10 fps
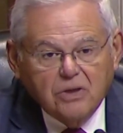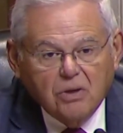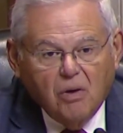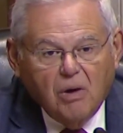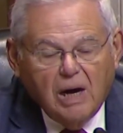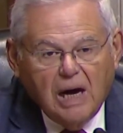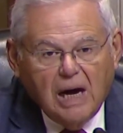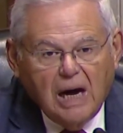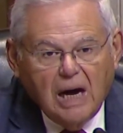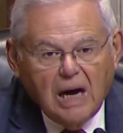So
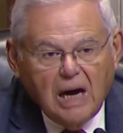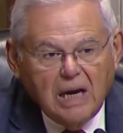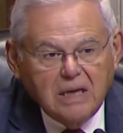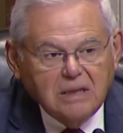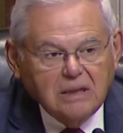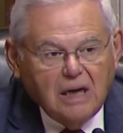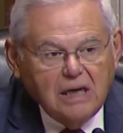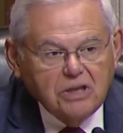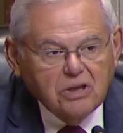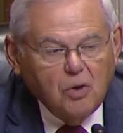I
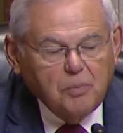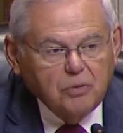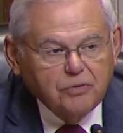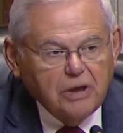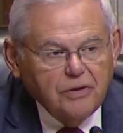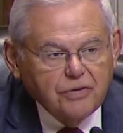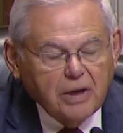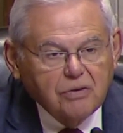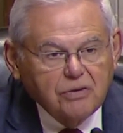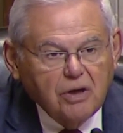just hope you'll tell the
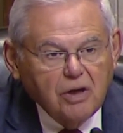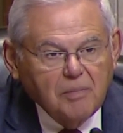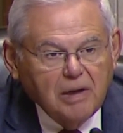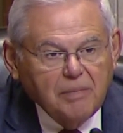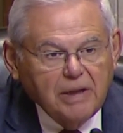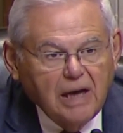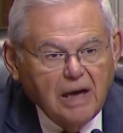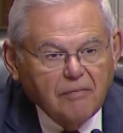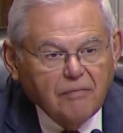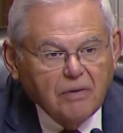Secretary on my
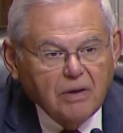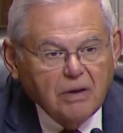behalf